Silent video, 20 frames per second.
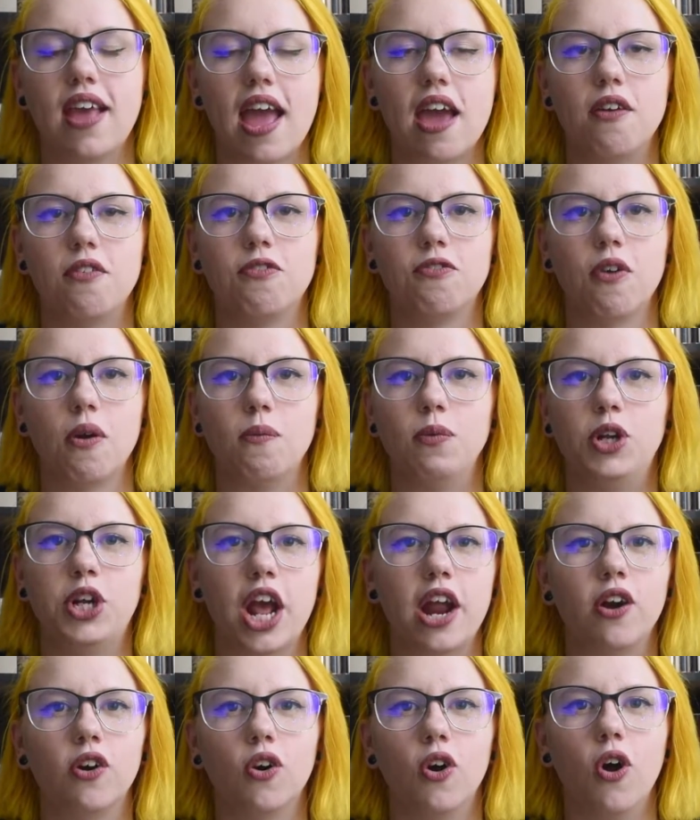and from
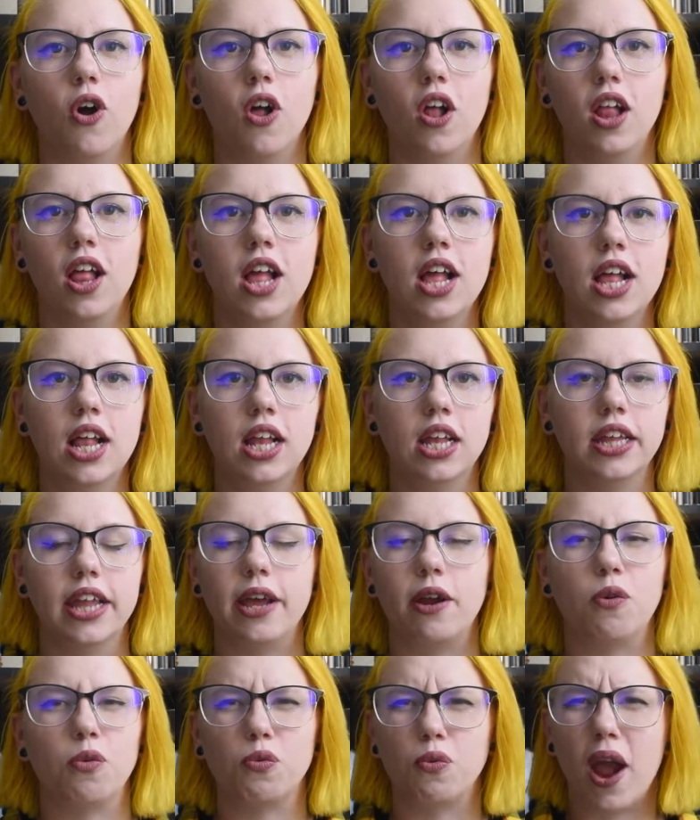general
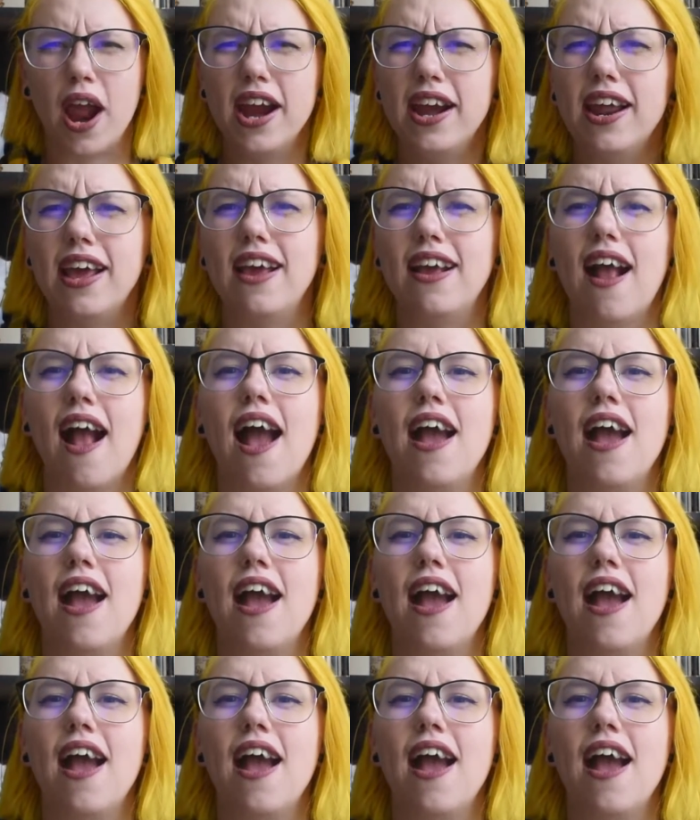like writing,